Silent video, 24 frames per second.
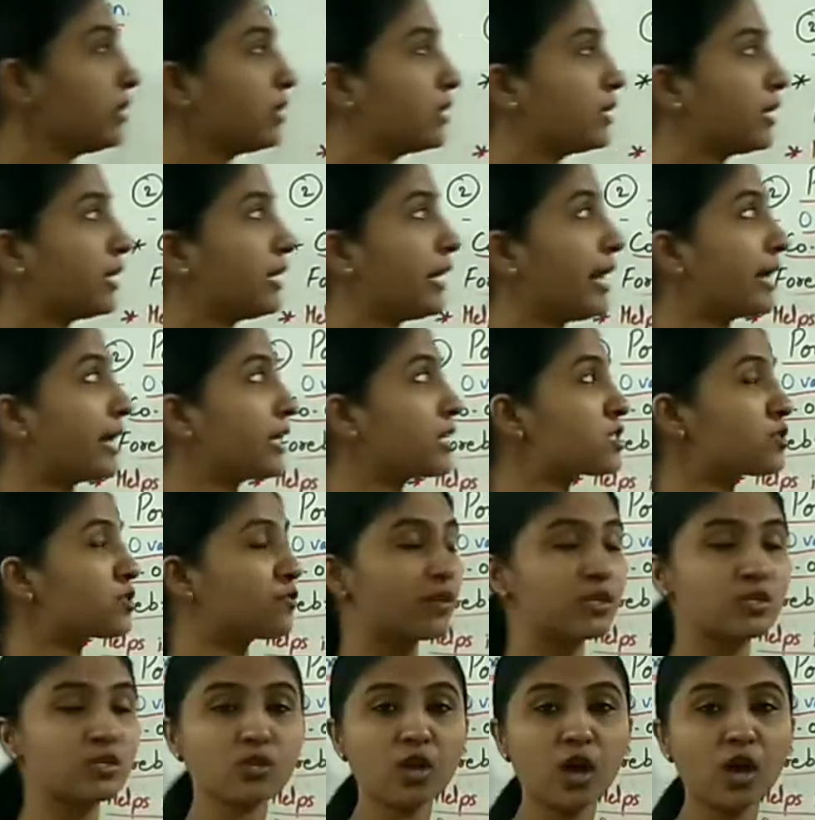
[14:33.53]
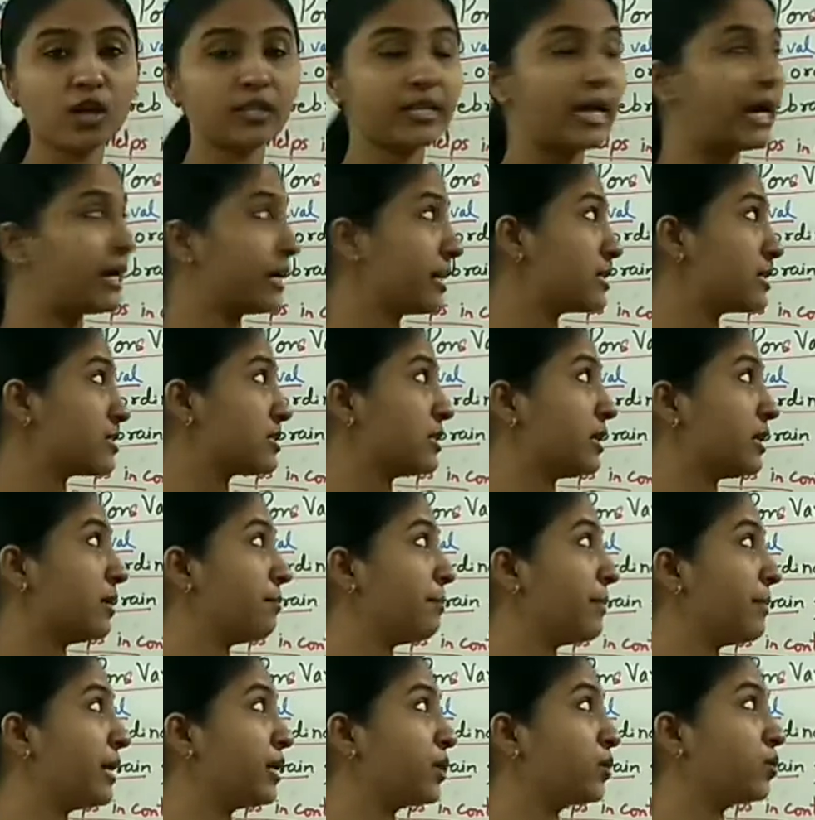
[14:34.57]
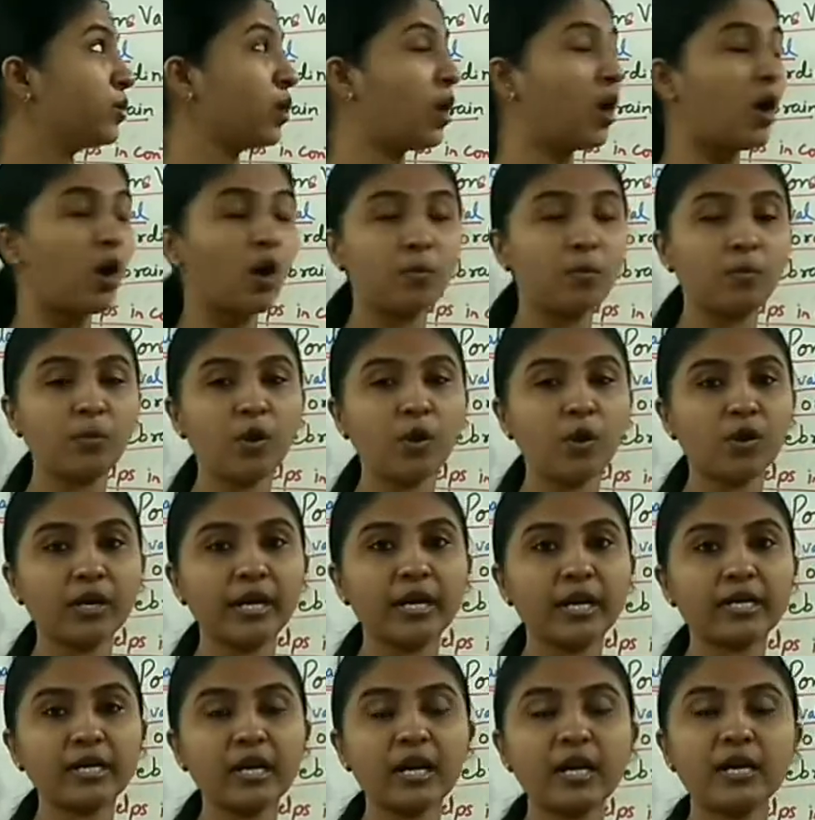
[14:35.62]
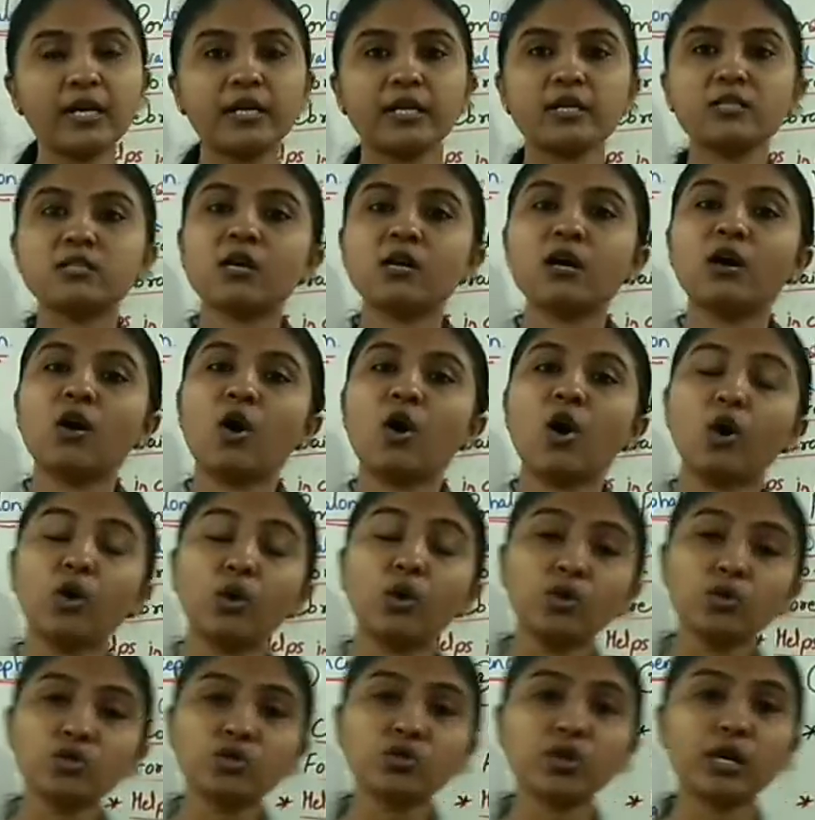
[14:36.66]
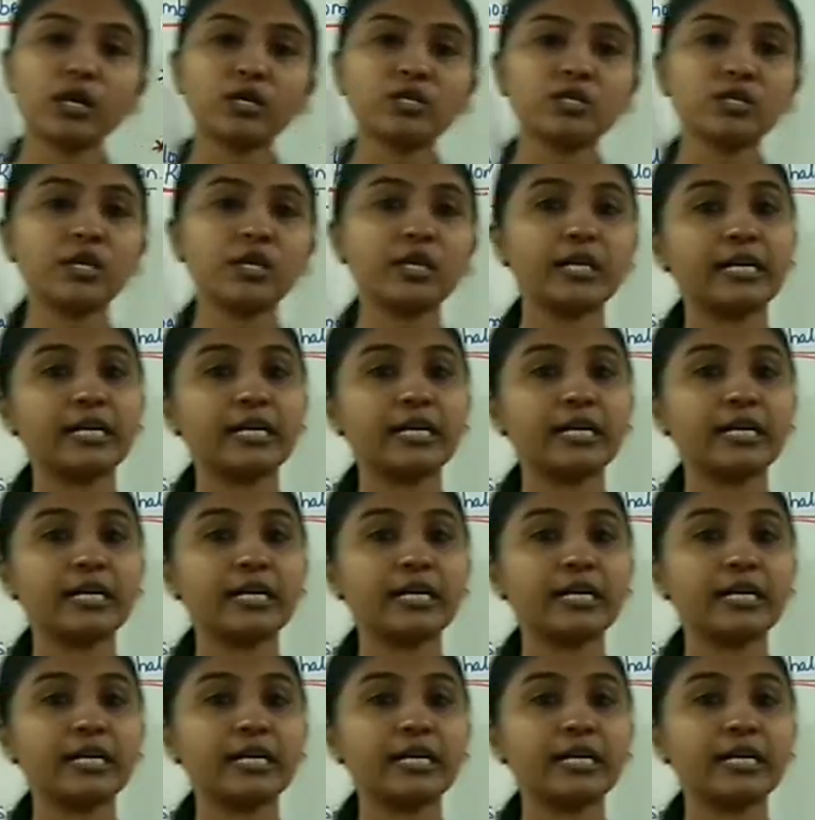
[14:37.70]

The next we saw, that is the medulla oblongata. It is a hollow structure.